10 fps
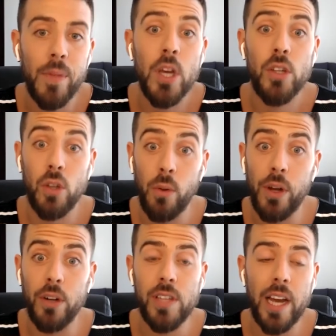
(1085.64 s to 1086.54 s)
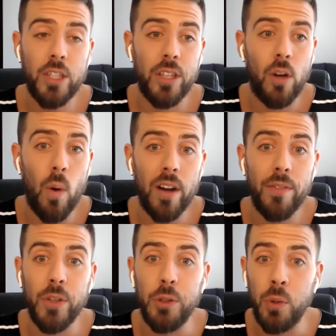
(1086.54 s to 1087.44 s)
So there's actually quite a
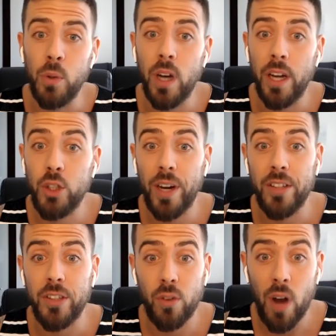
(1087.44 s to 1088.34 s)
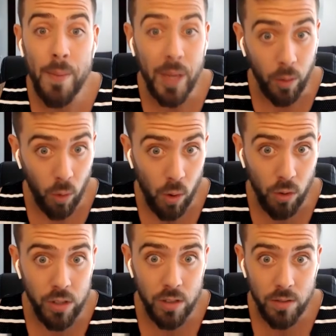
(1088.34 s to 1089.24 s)
few uh, transcribing
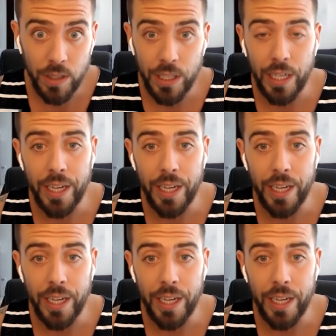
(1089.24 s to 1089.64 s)
rules uh,